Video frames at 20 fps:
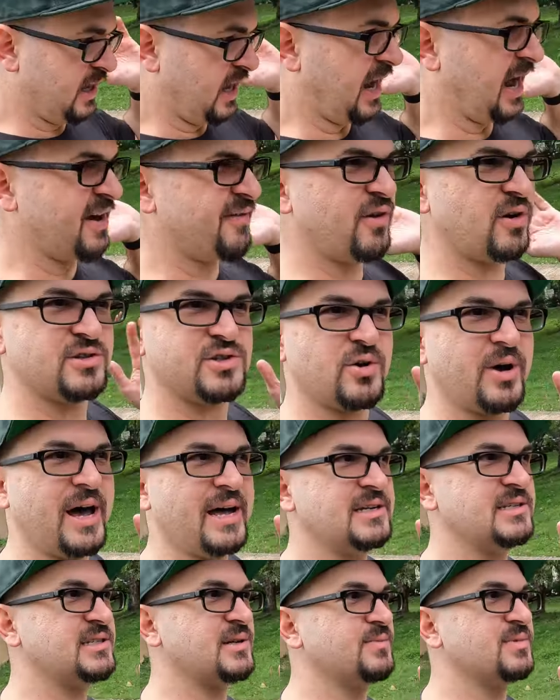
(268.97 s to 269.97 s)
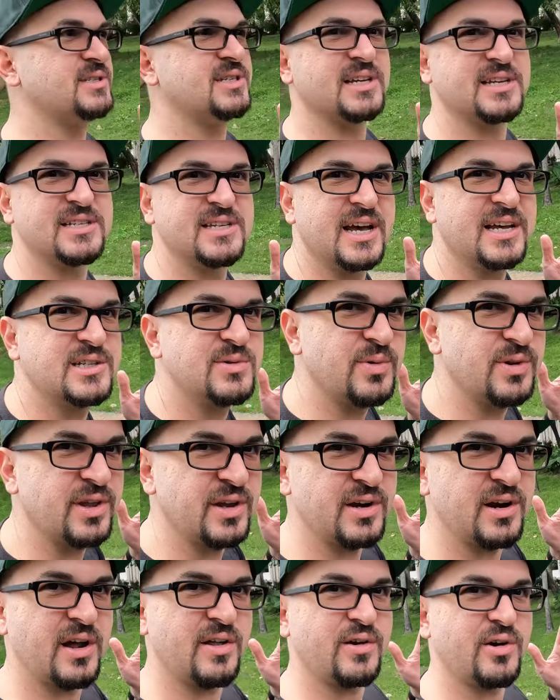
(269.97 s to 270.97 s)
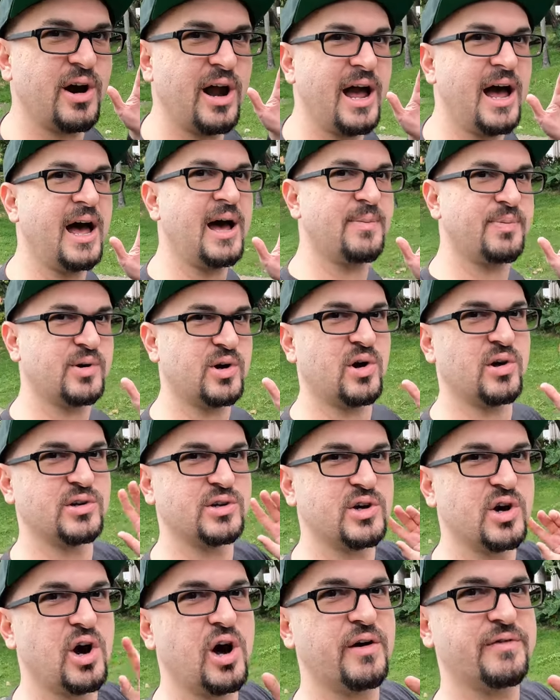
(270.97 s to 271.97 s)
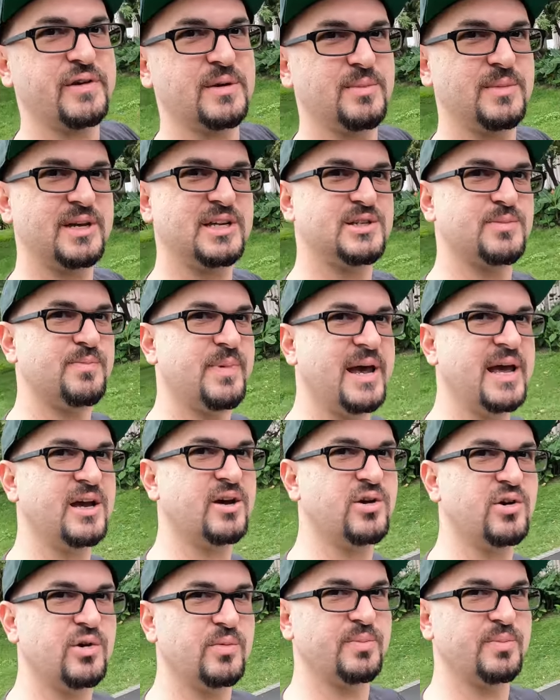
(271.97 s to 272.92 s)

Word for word: I've also had some success with another app called Coffee Meets Bagel,